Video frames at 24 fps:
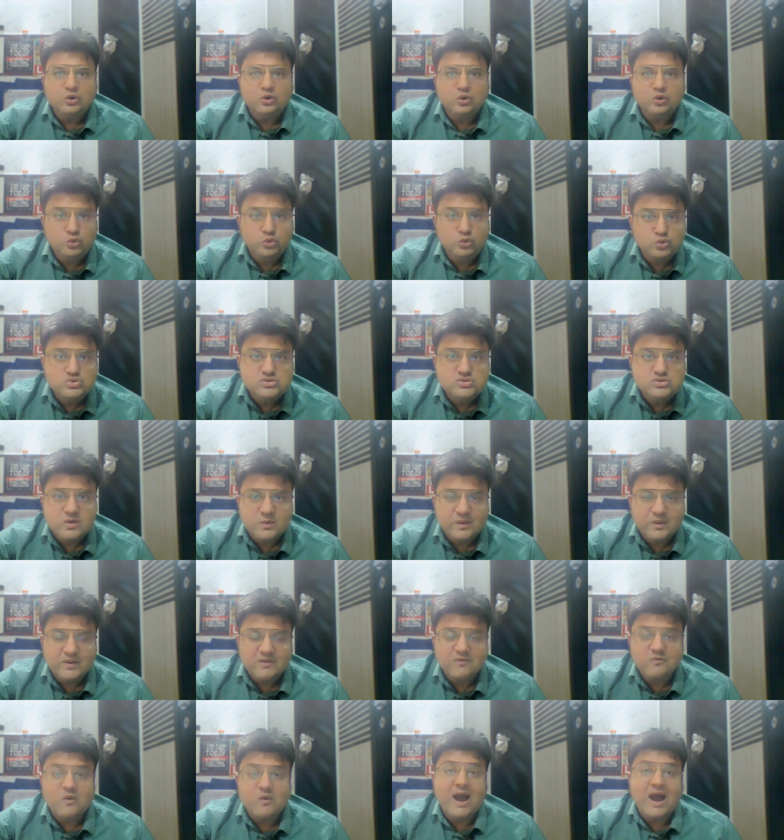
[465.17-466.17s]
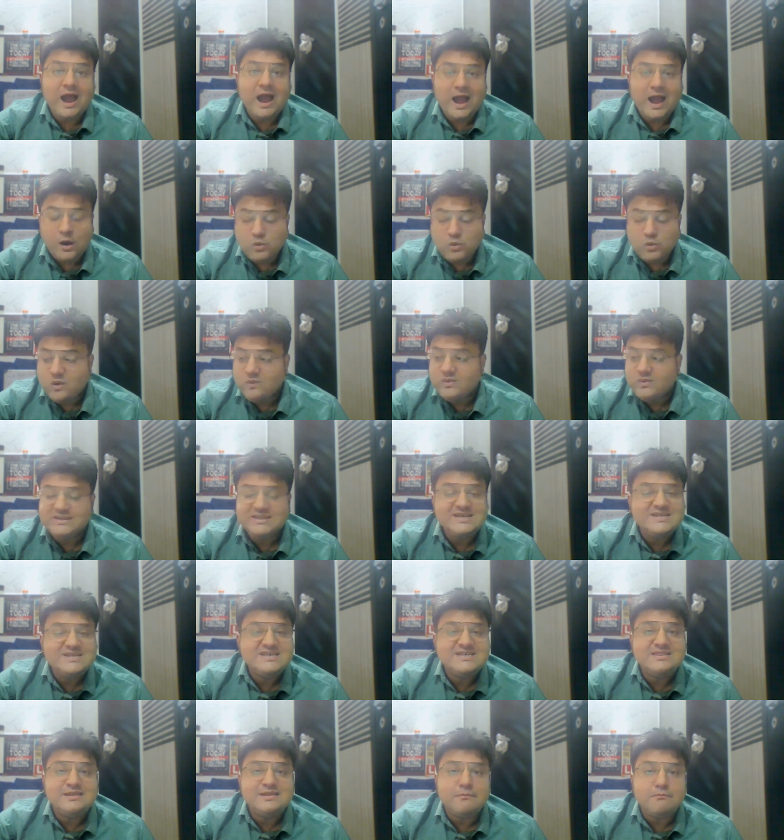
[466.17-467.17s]
to lose the weight however
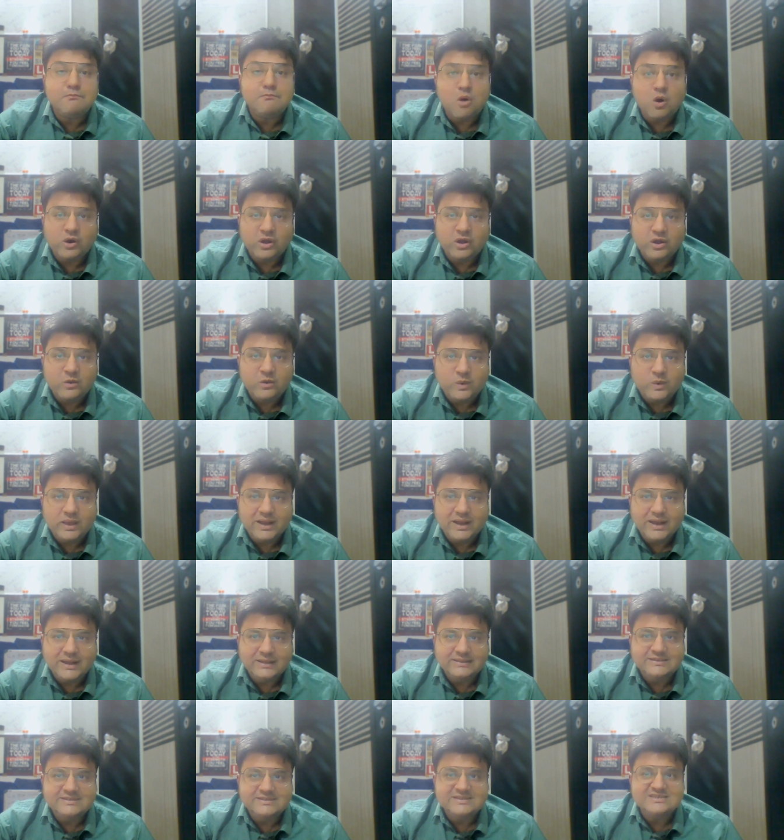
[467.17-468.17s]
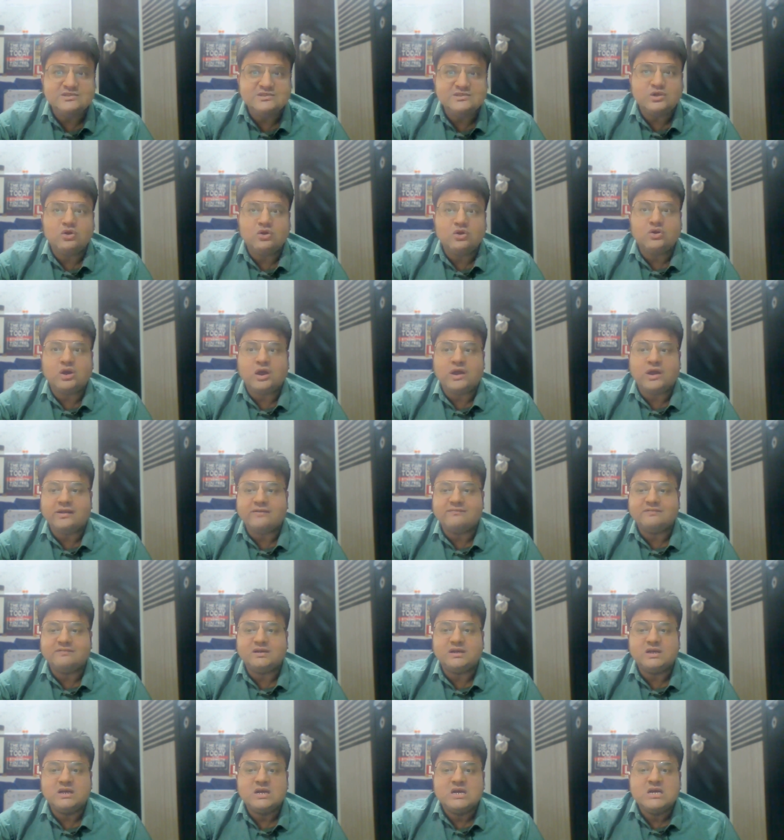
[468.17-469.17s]
this is the modern way right this is not kind
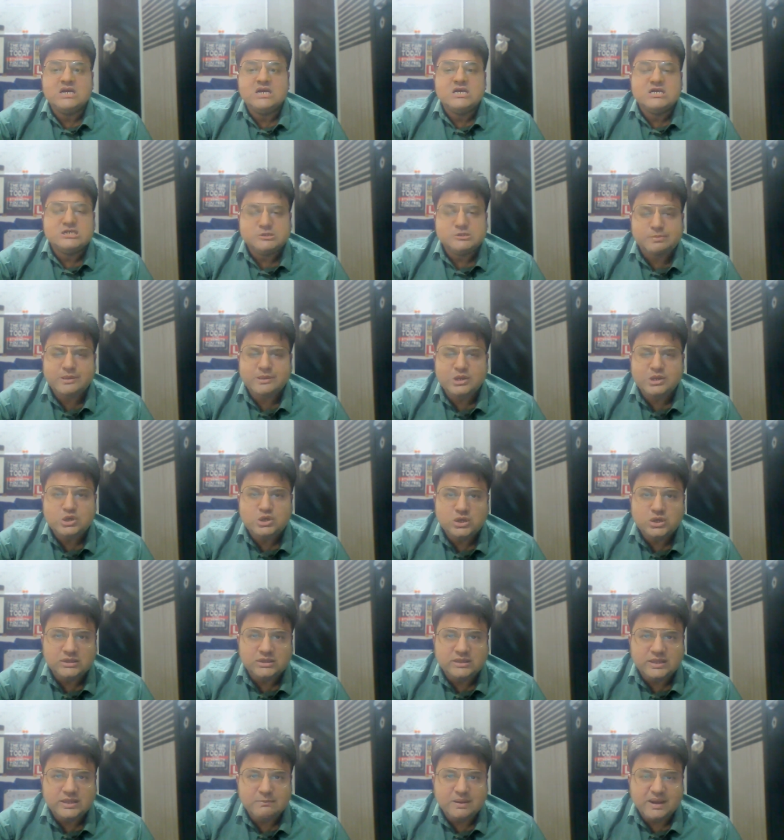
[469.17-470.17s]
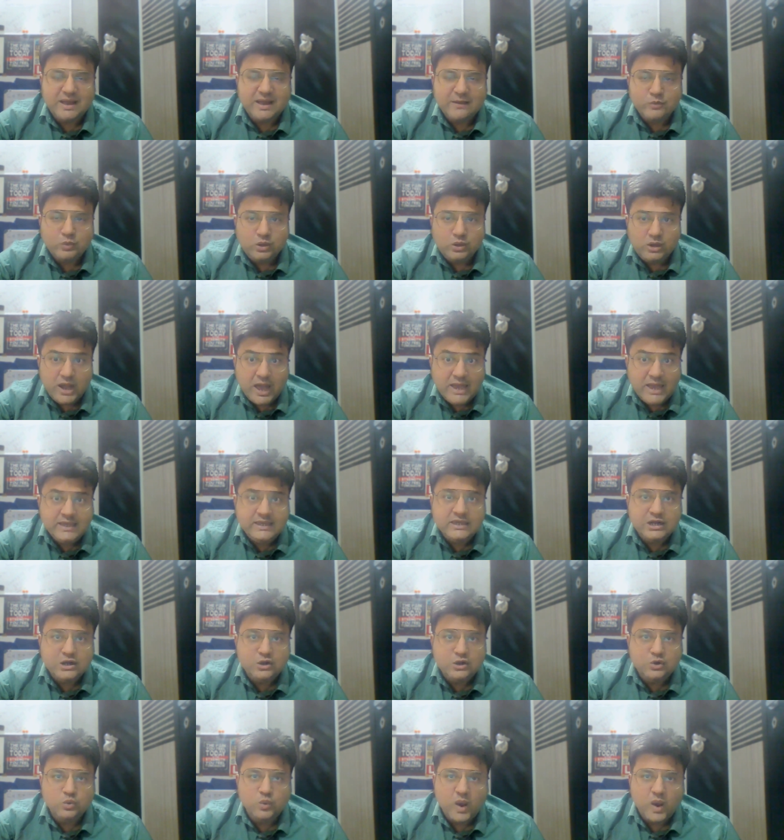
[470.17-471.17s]
of a spiritual thing but i would like
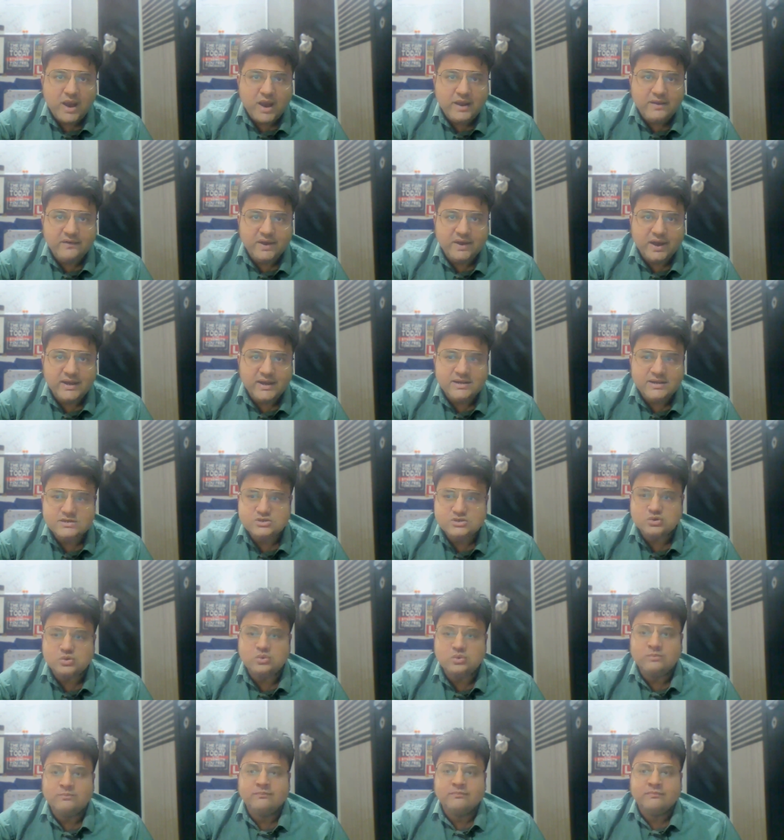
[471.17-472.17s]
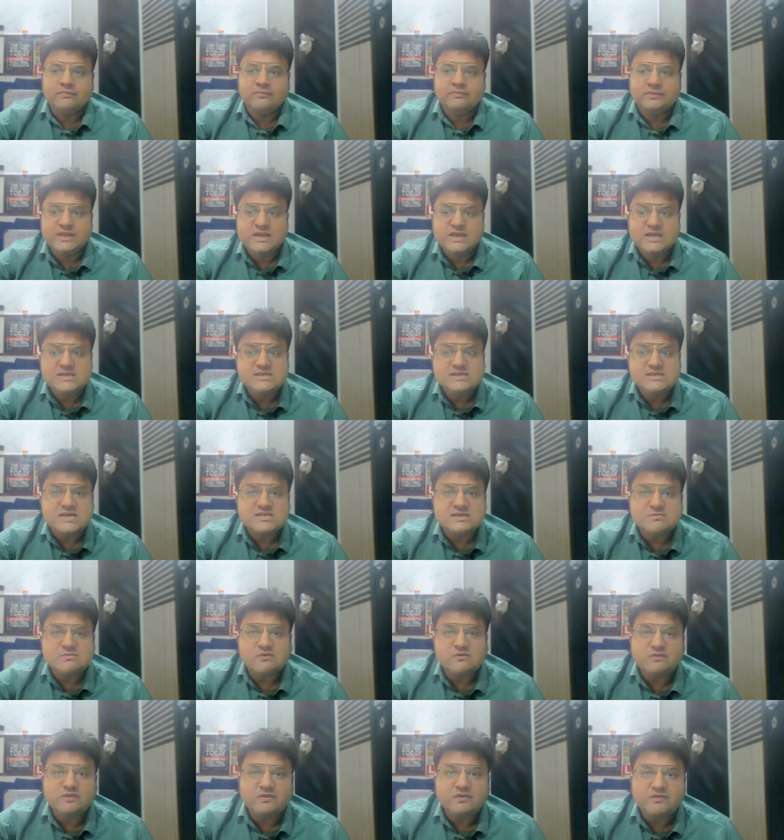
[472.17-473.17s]
here to add right so these are
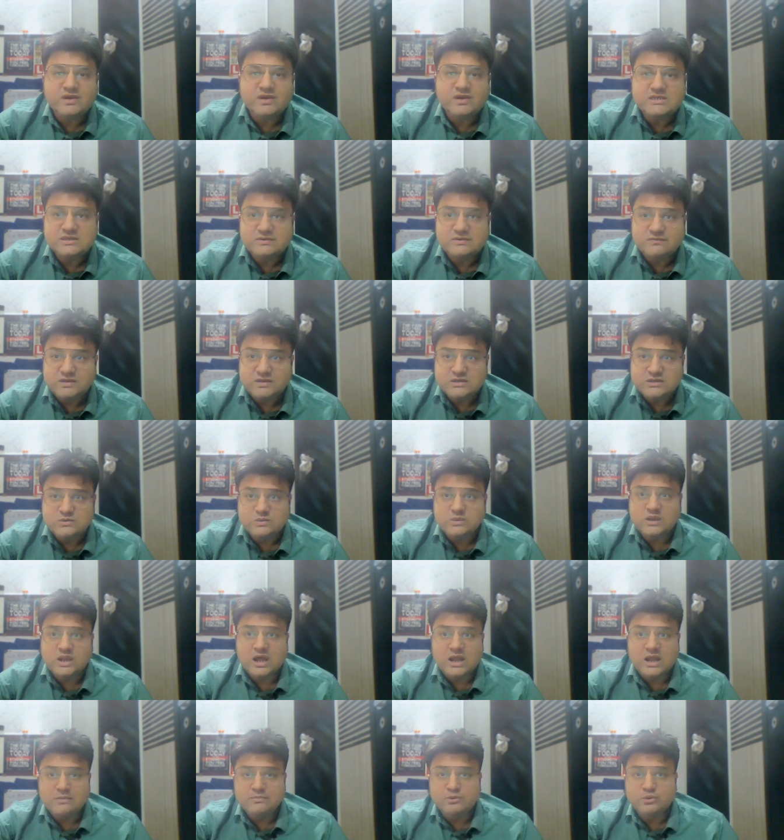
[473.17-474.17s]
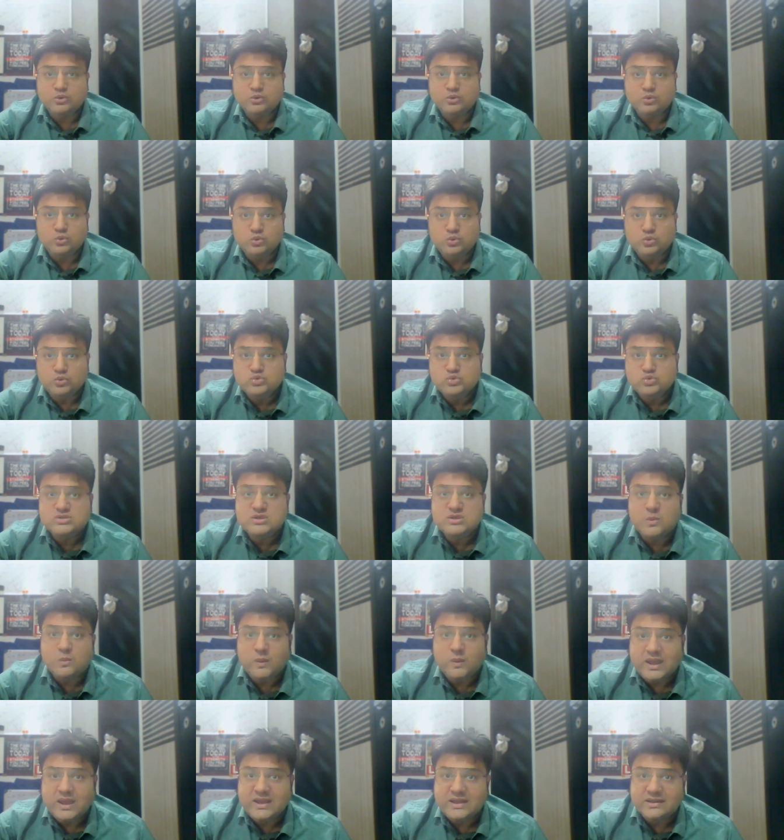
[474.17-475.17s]
some of the ways which will help you to lose
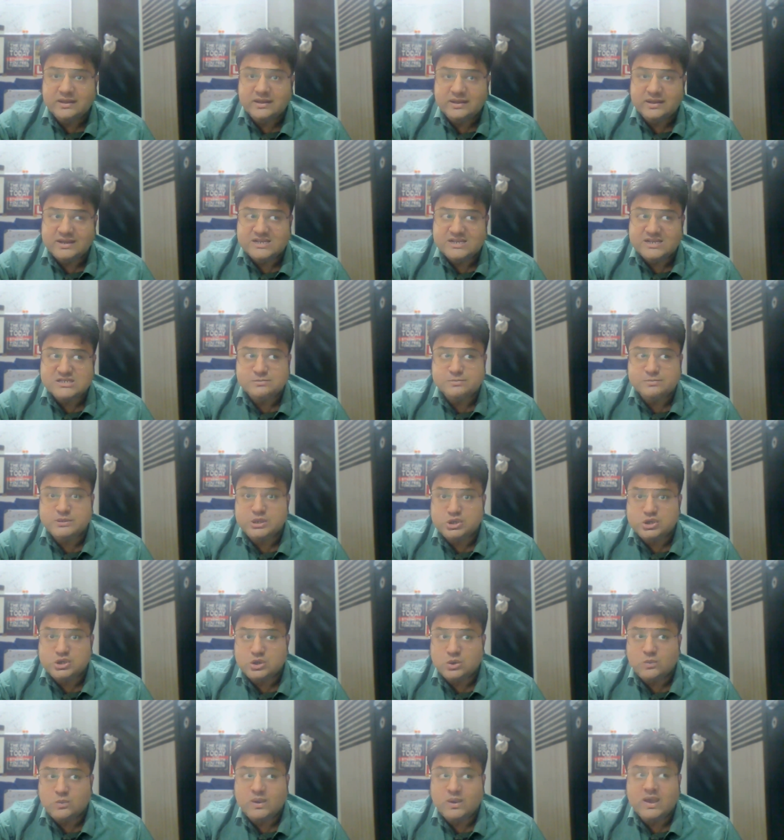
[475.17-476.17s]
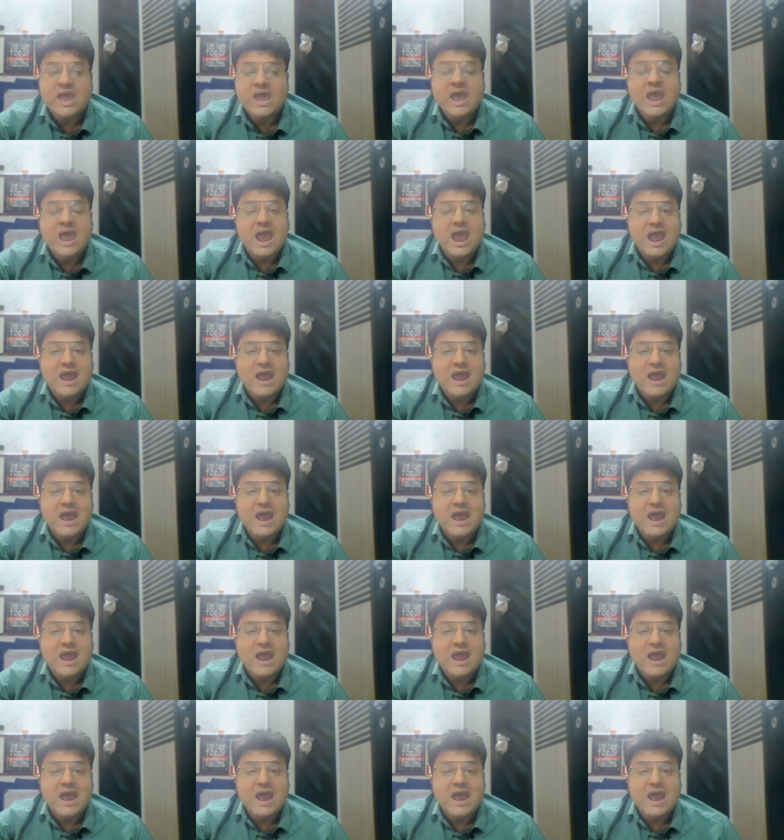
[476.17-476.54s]
the weight in a spiritual way